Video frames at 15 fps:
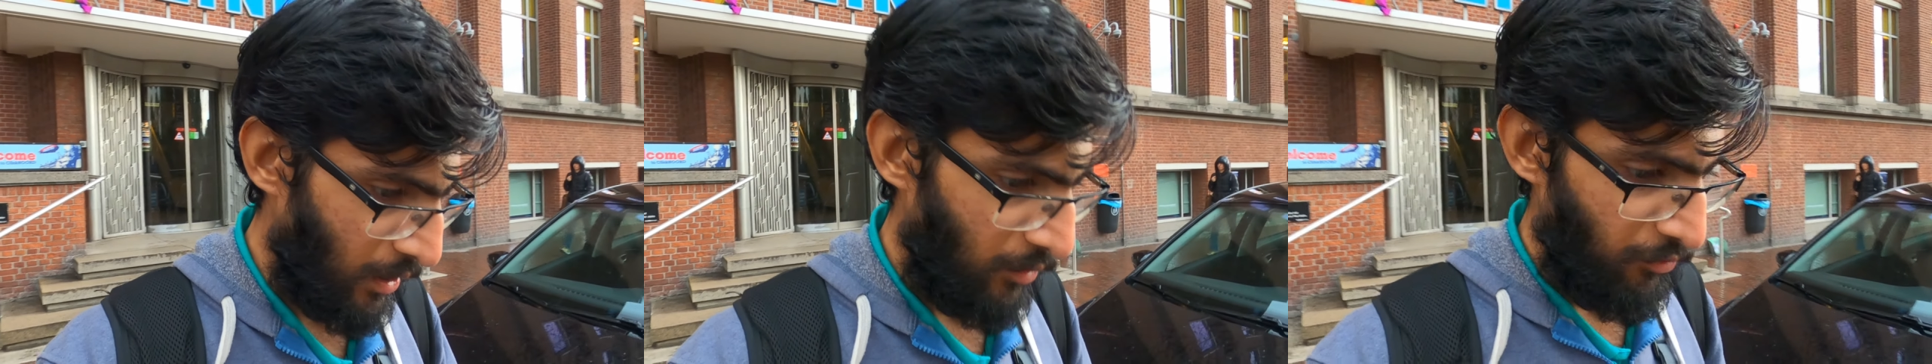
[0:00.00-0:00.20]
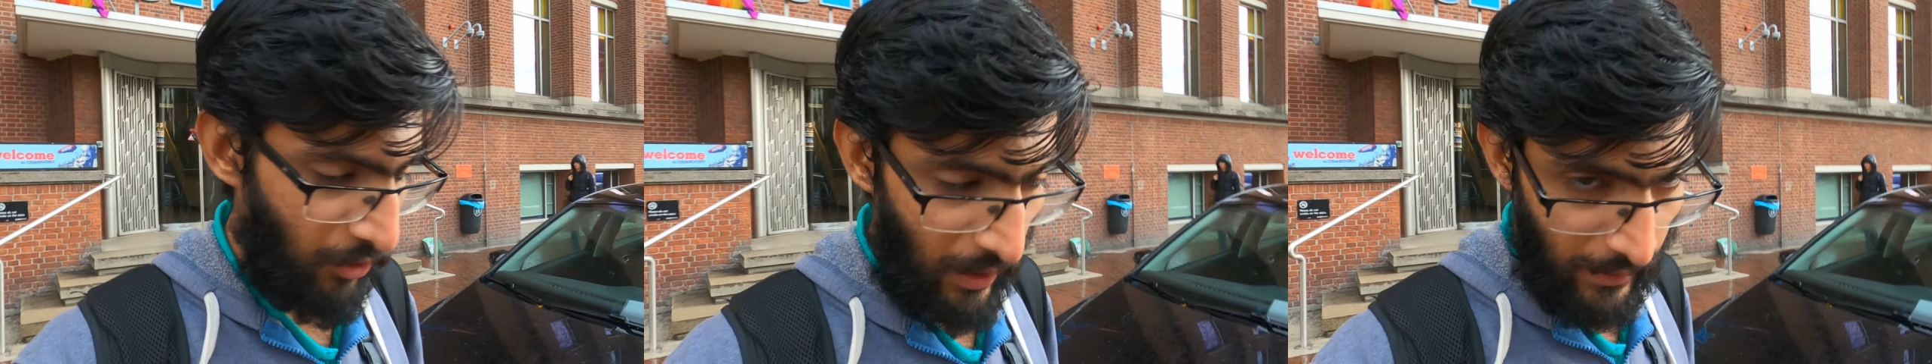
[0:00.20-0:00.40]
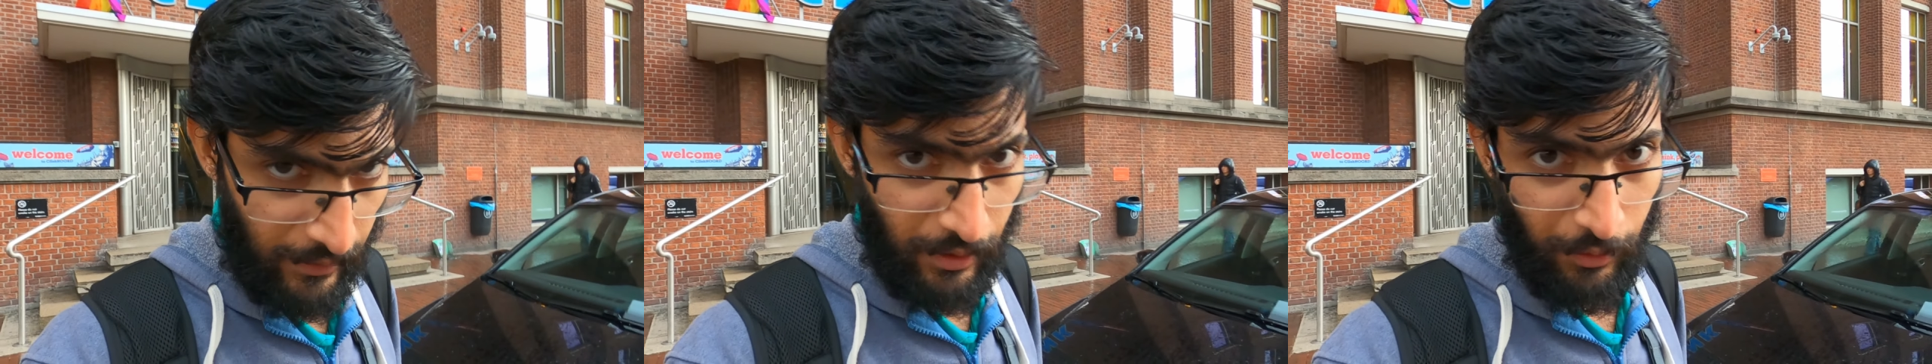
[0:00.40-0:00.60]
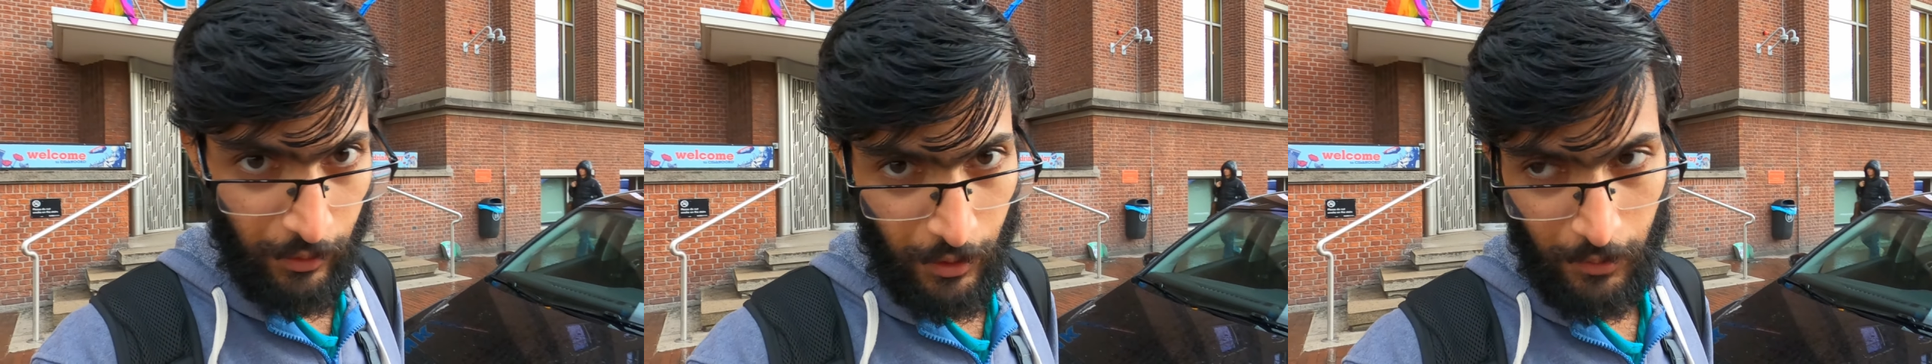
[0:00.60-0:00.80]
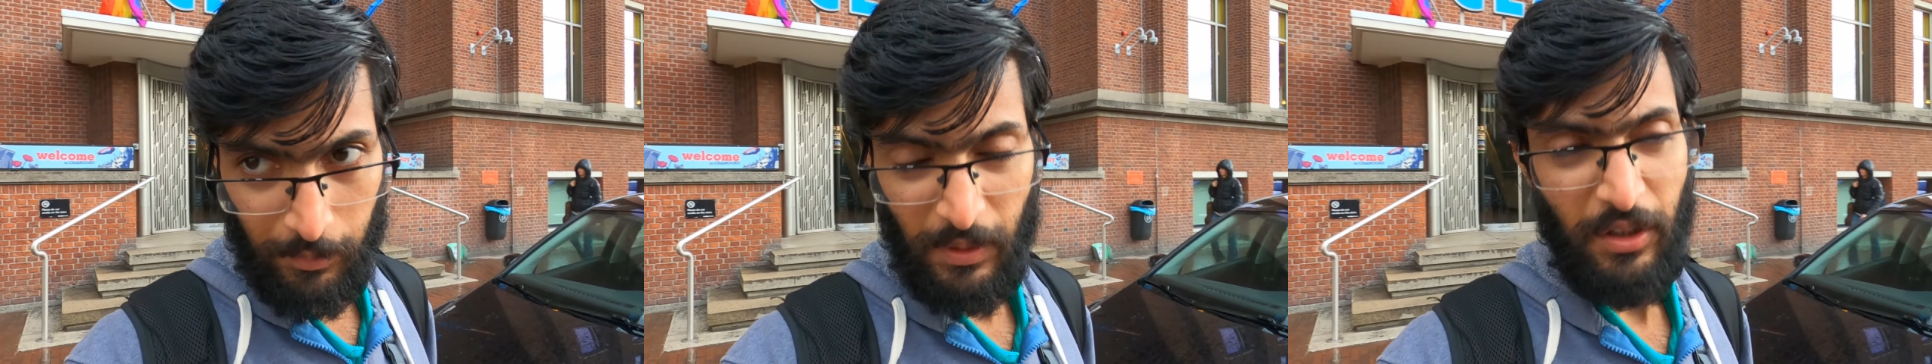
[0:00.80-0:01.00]
uh, if you like the
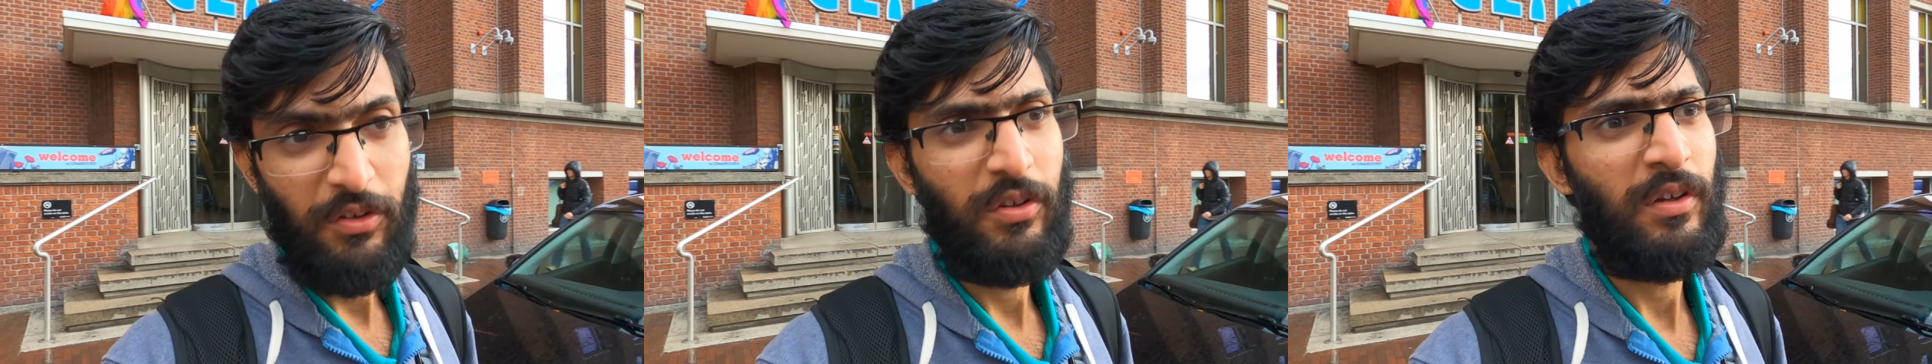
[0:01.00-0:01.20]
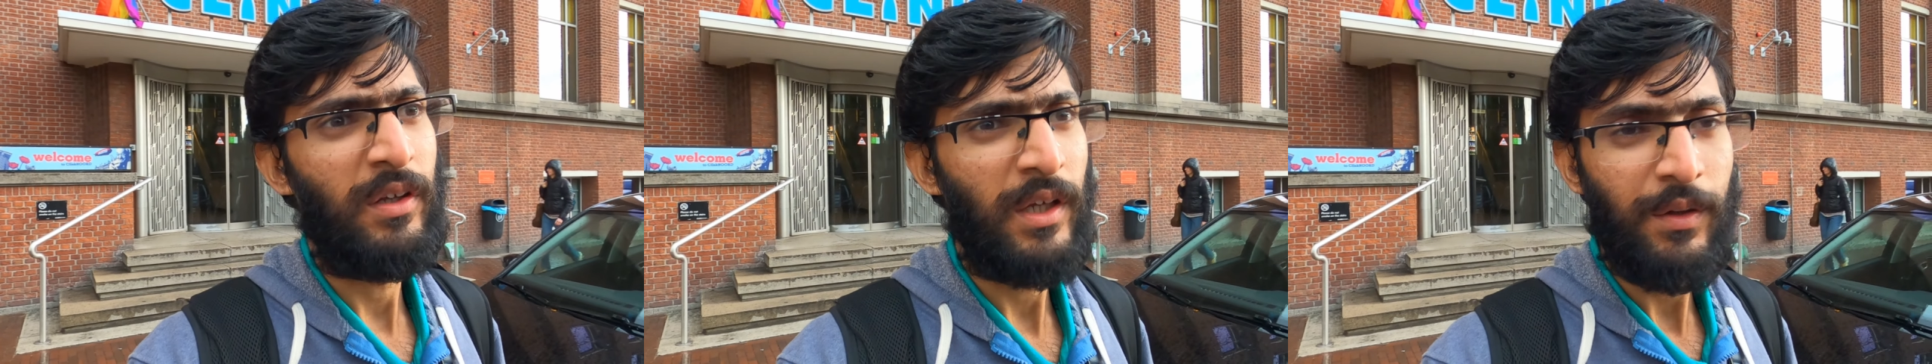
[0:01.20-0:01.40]
video please